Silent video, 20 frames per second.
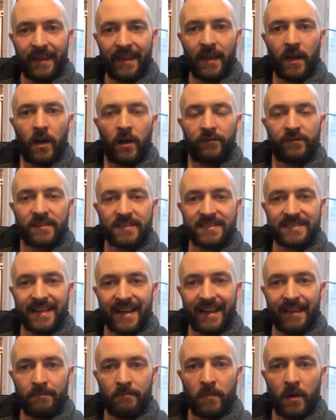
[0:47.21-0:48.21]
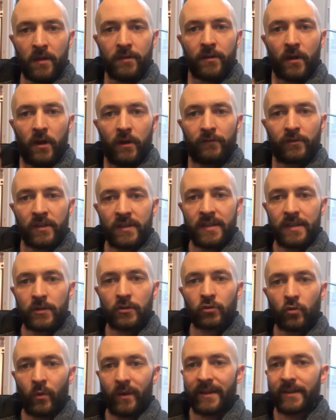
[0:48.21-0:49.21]
day of the second month of the year
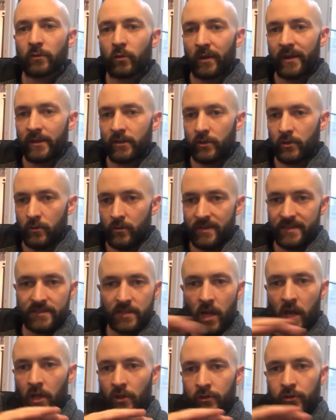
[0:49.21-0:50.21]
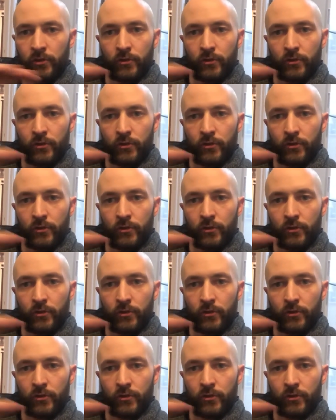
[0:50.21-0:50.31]
2022. It's all